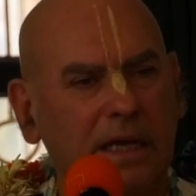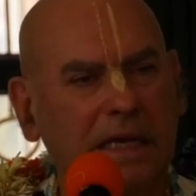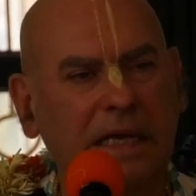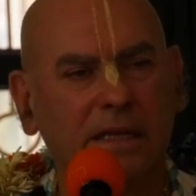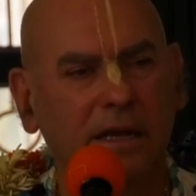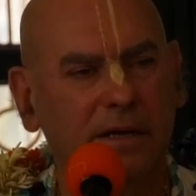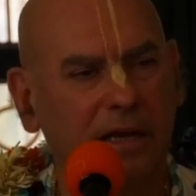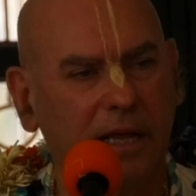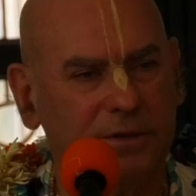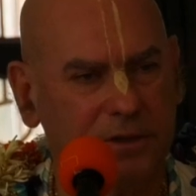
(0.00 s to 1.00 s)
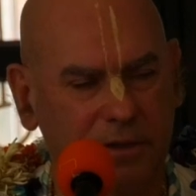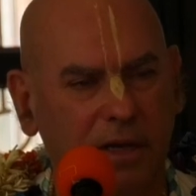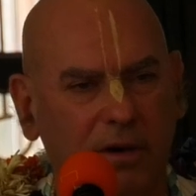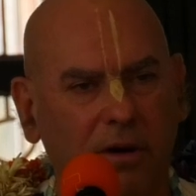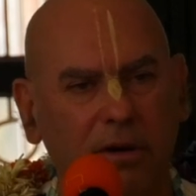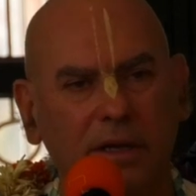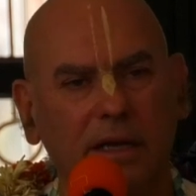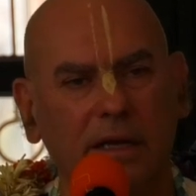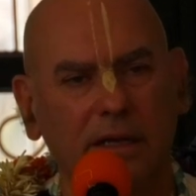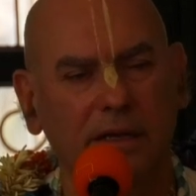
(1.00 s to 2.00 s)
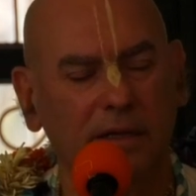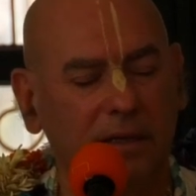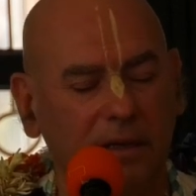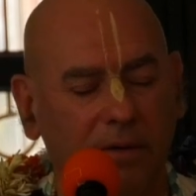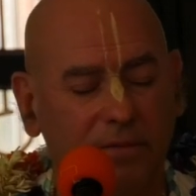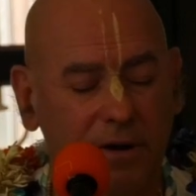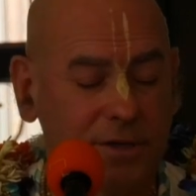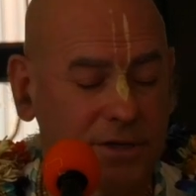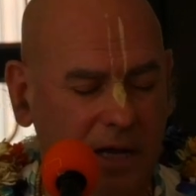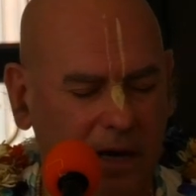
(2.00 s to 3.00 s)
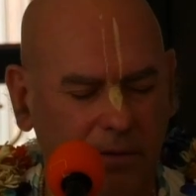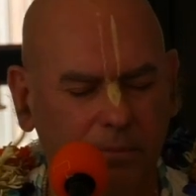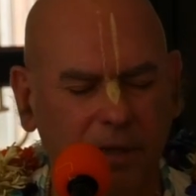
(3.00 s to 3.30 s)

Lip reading: inner nature, you know, of Krishna.